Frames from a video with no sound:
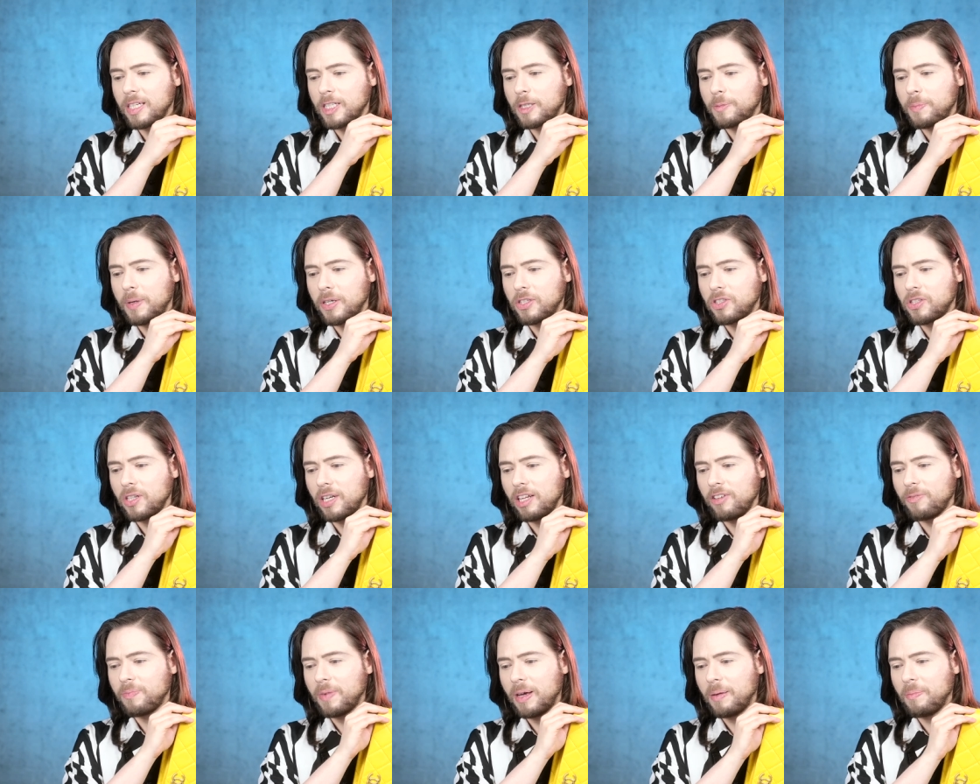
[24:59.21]

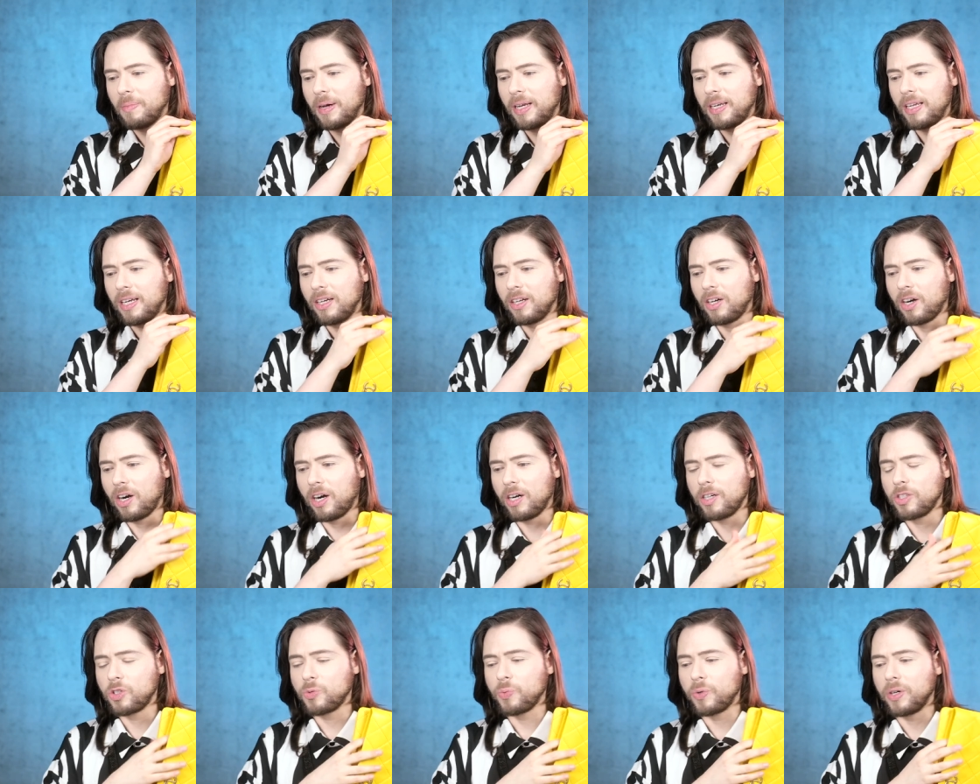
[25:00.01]
especially if my money and
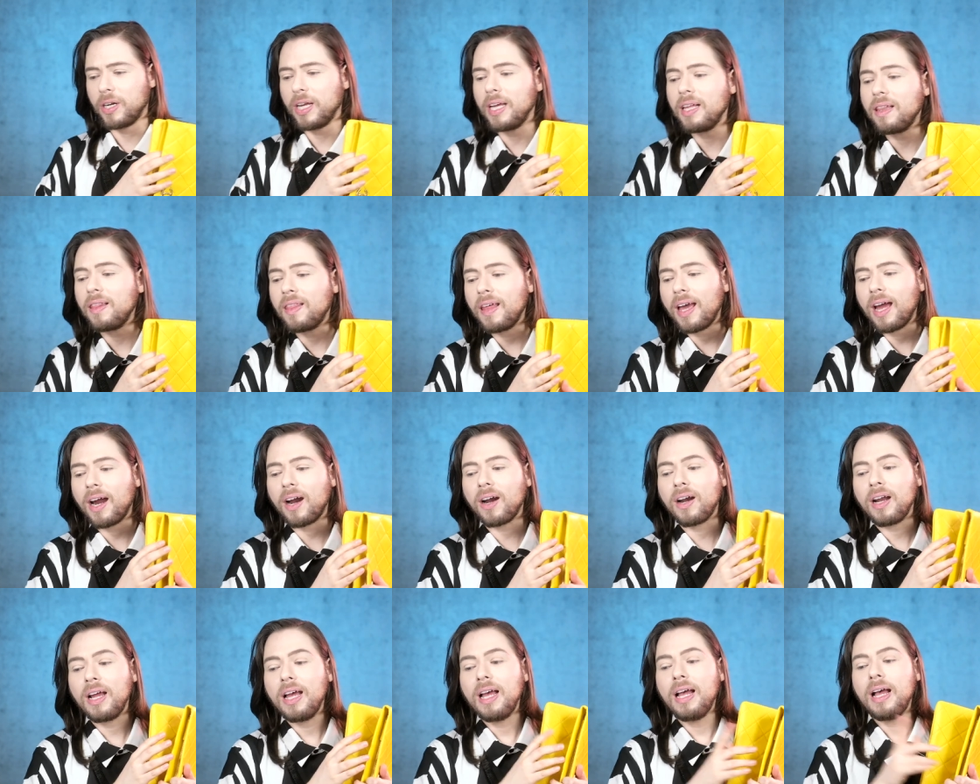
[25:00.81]
cards were in
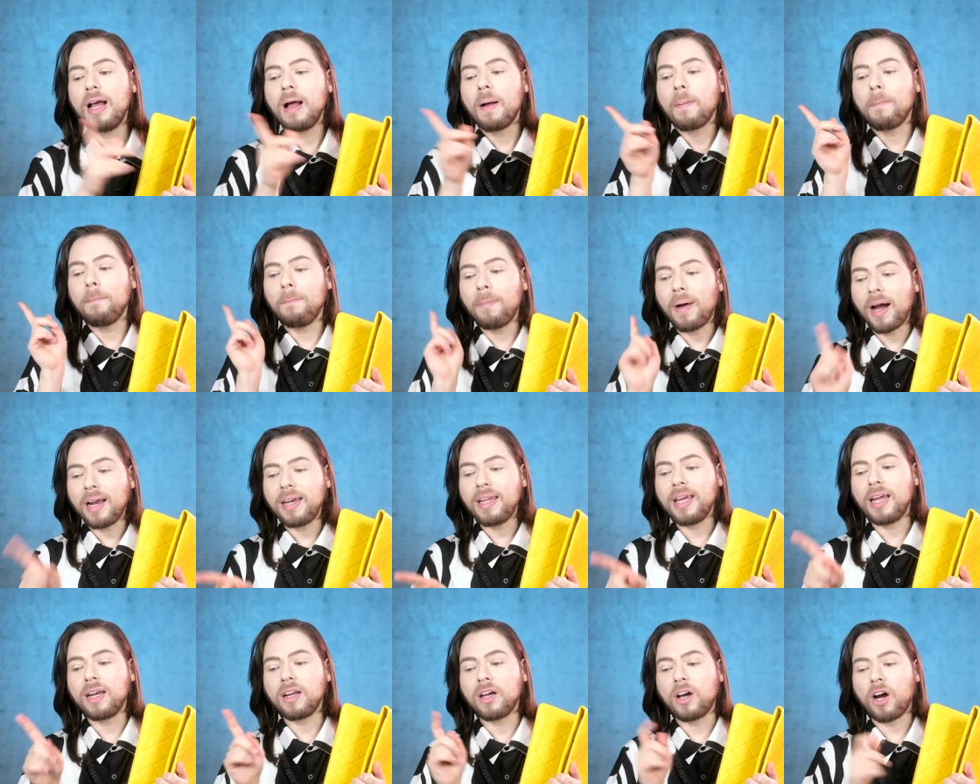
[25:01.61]
there. Money and